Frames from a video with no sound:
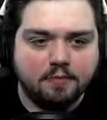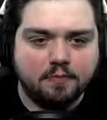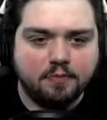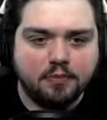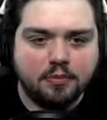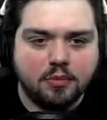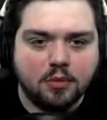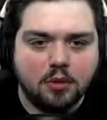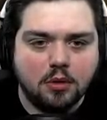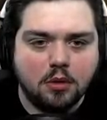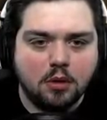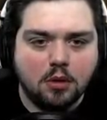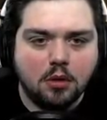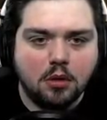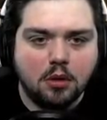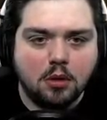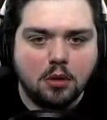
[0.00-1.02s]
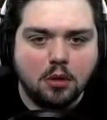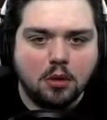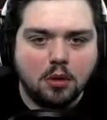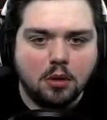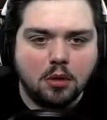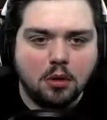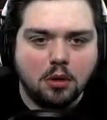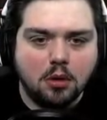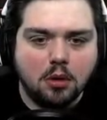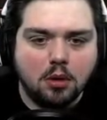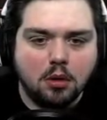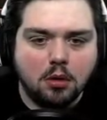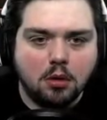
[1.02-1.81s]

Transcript: Nothing is said.